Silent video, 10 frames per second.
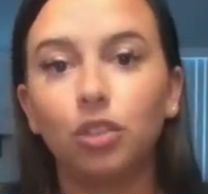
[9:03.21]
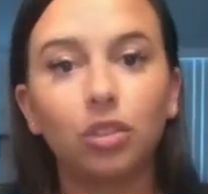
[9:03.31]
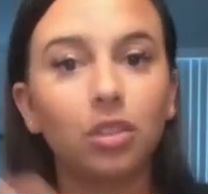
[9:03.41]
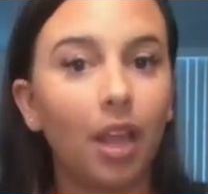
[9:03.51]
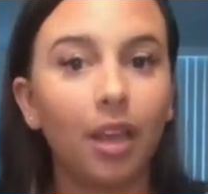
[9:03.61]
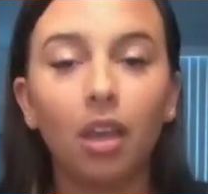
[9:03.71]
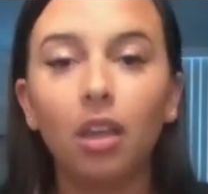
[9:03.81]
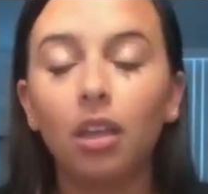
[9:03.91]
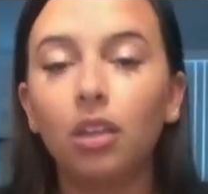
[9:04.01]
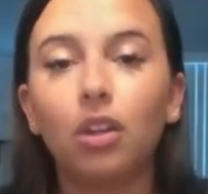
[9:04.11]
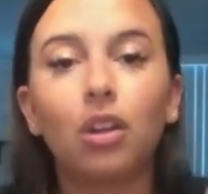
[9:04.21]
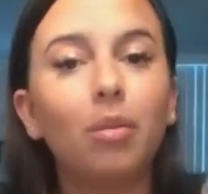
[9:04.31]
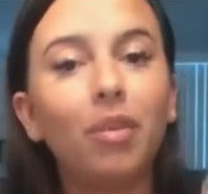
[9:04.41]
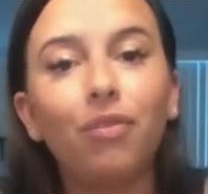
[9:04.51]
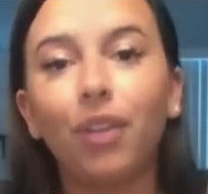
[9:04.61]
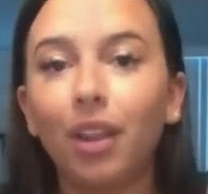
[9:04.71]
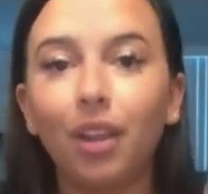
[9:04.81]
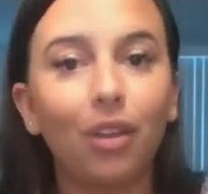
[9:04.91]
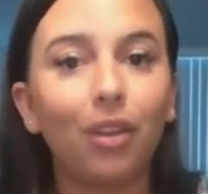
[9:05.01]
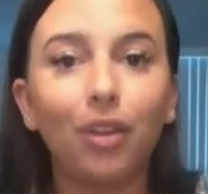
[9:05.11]
Just like, you're going to be
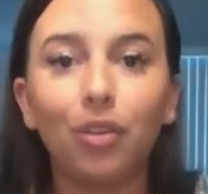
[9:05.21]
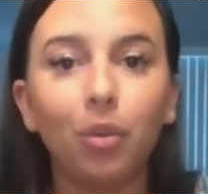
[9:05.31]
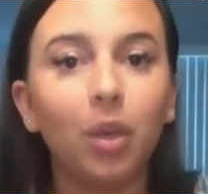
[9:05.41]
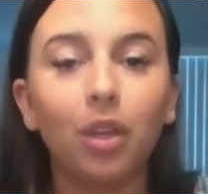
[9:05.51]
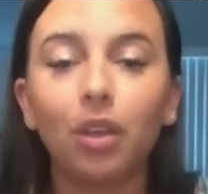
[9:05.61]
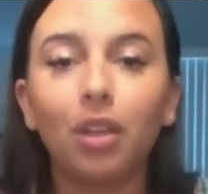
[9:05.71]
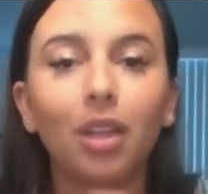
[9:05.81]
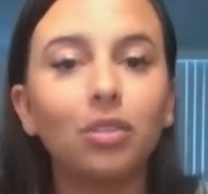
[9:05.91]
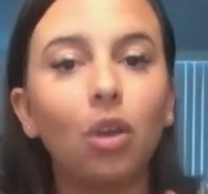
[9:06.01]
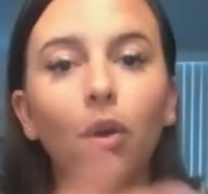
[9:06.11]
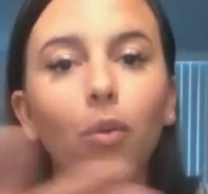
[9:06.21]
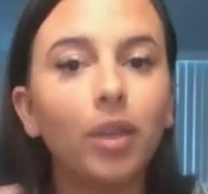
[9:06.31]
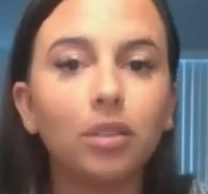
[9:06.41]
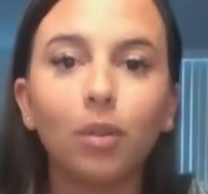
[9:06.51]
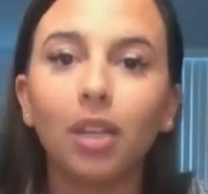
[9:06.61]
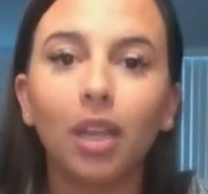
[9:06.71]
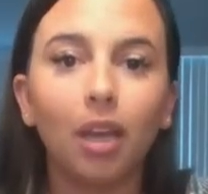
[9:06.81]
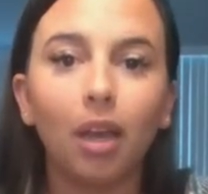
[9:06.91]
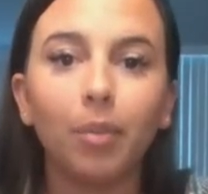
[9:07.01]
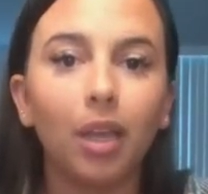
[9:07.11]
feeling good, doing good. That's always when they
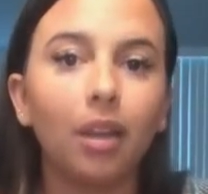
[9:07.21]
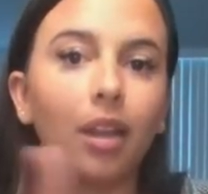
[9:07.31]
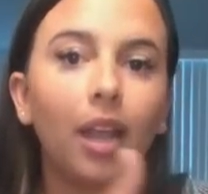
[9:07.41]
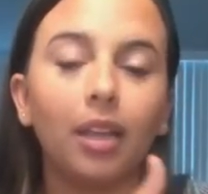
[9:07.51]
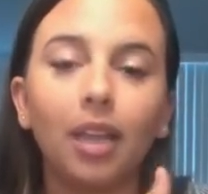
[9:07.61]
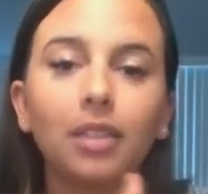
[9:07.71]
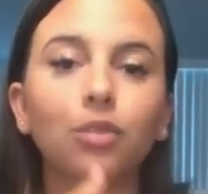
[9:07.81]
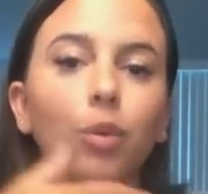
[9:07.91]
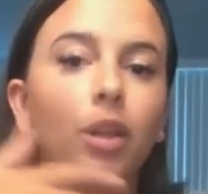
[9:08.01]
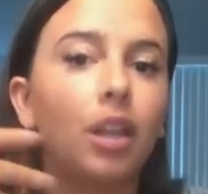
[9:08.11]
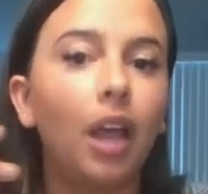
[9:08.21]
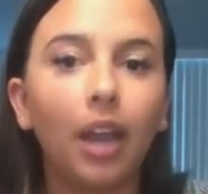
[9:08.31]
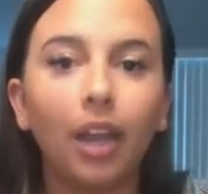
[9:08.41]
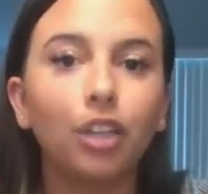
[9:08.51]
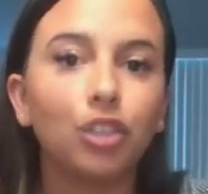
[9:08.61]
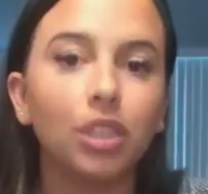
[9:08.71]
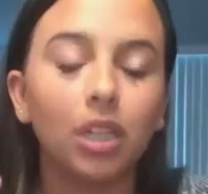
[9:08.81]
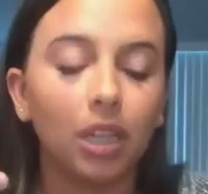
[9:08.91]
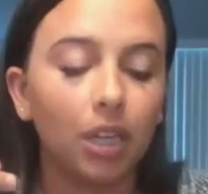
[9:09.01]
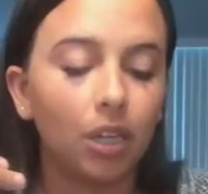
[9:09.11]
come in. Like, that's when that energy
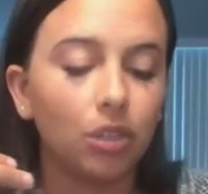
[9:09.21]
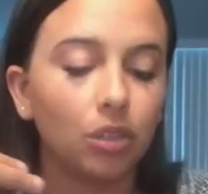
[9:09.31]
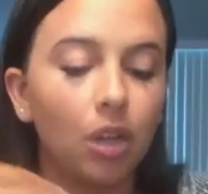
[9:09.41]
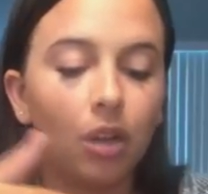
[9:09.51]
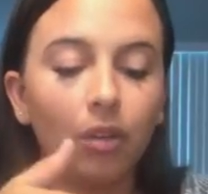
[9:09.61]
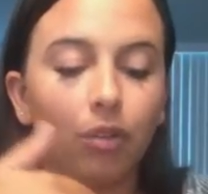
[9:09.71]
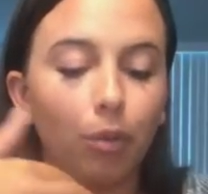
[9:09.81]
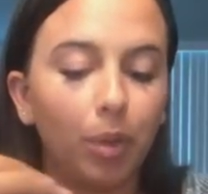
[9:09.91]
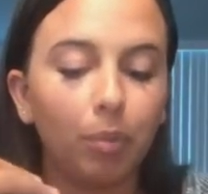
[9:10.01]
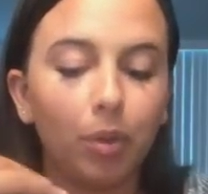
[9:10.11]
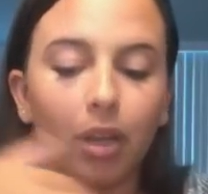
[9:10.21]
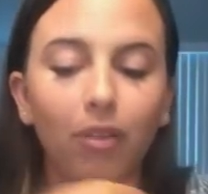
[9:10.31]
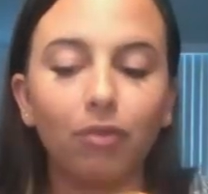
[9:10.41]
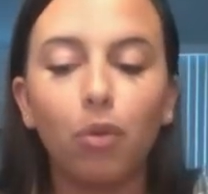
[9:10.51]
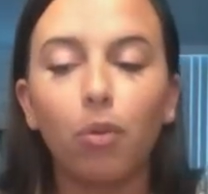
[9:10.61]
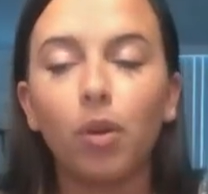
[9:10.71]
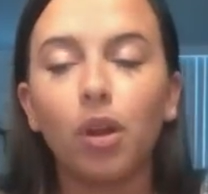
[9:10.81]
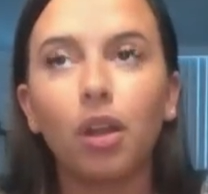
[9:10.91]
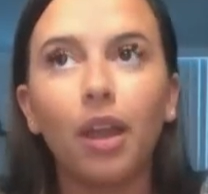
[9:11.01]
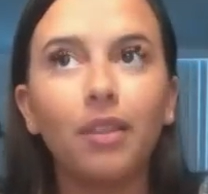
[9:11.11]
clears for people to come
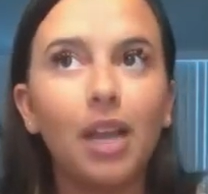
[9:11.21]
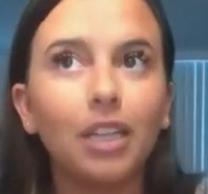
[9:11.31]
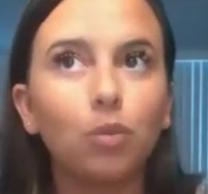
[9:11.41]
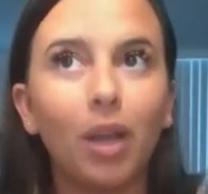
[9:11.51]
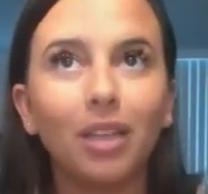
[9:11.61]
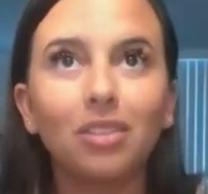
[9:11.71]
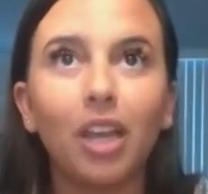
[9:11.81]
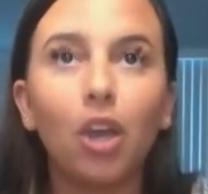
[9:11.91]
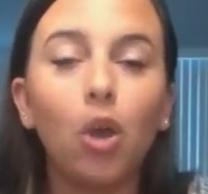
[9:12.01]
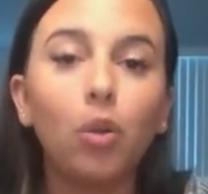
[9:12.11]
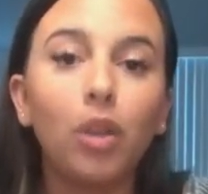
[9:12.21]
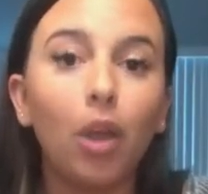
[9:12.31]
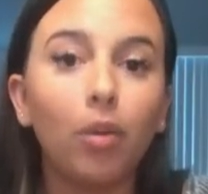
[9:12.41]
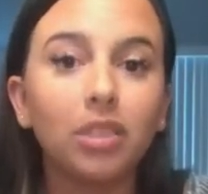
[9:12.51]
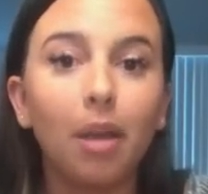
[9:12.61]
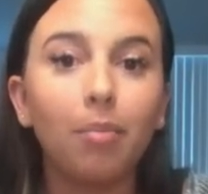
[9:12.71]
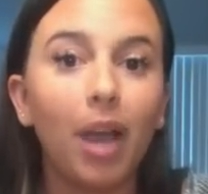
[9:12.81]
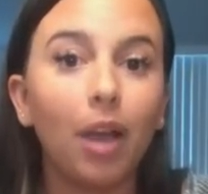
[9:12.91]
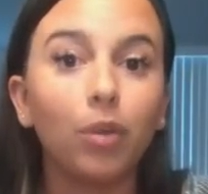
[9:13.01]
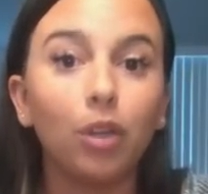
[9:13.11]
forward. And that's why it's like, oh, they always come
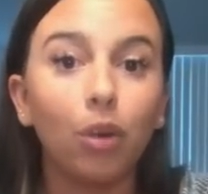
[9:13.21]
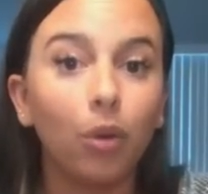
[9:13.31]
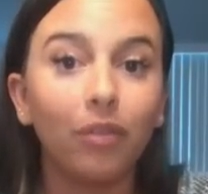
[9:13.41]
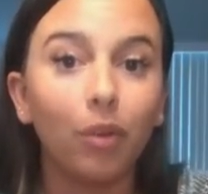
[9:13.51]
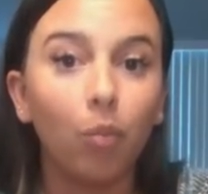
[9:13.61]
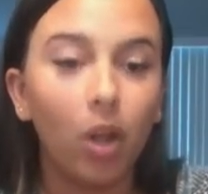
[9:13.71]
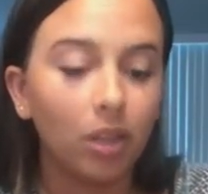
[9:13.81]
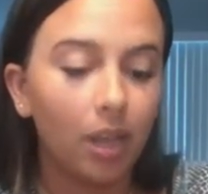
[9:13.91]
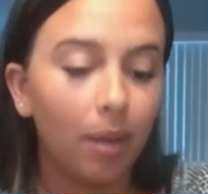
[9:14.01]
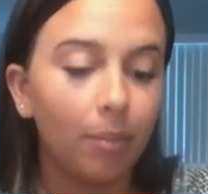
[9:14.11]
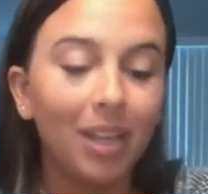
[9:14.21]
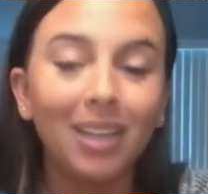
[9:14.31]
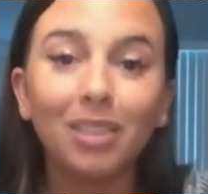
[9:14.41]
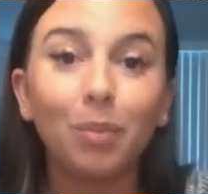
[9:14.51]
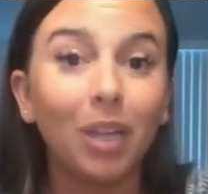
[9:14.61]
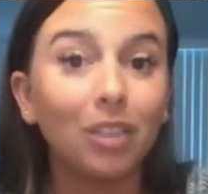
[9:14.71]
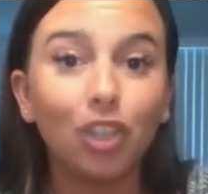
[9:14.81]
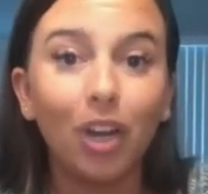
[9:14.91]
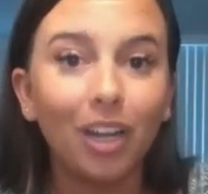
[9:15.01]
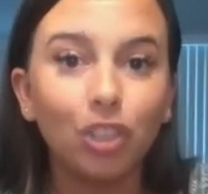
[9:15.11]
back when you don't even want them. It's because
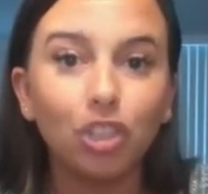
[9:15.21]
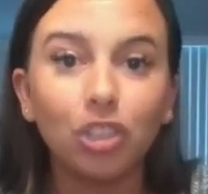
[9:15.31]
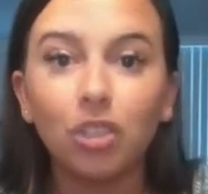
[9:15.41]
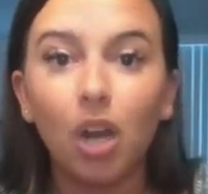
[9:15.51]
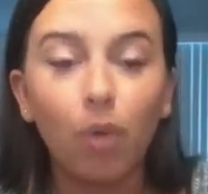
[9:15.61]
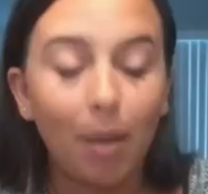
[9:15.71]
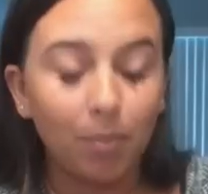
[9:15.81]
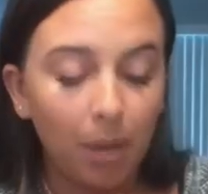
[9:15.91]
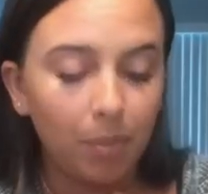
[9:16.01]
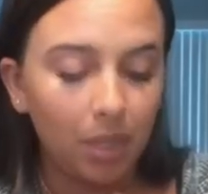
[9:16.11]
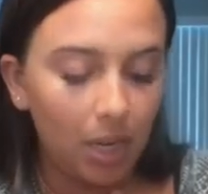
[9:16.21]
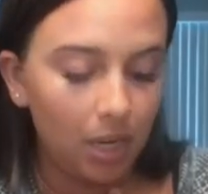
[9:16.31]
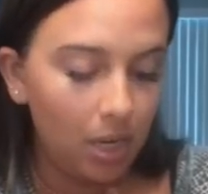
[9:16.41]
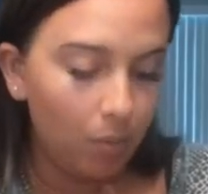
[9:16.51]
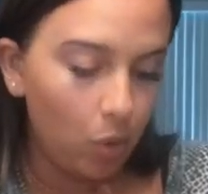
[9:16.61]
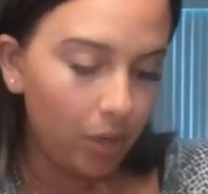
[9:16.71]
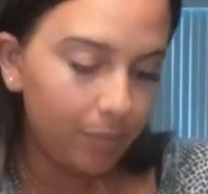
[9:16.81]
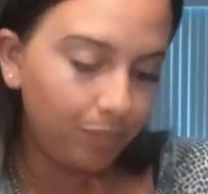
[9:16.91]
your energy is not wrapped up in that anymore.